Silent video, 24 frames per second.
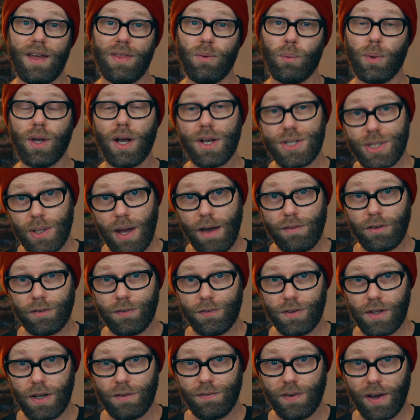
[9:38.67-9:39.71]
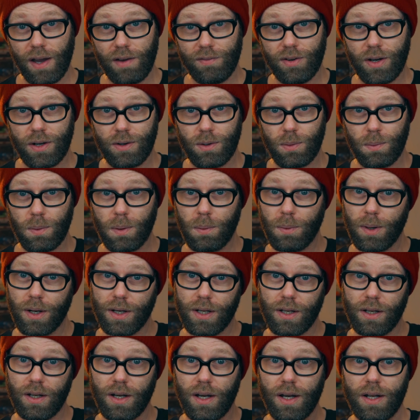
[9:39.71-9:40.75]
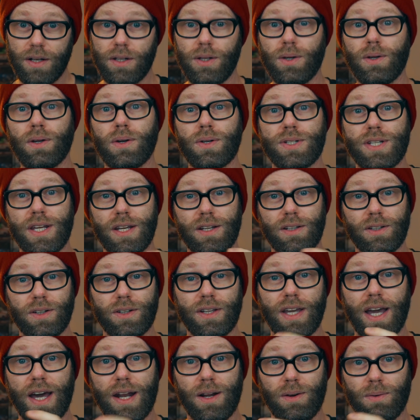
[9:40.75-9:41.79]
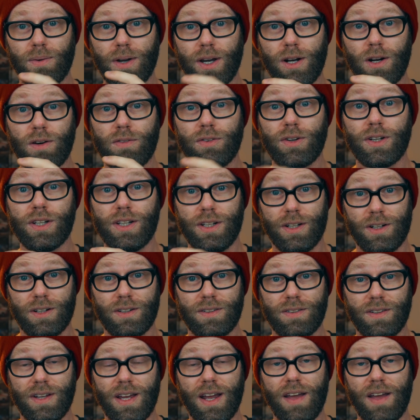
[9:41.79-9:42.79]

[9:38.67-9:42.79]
We also have a Fiat 500 we're working on. You can go take a look at it right over here.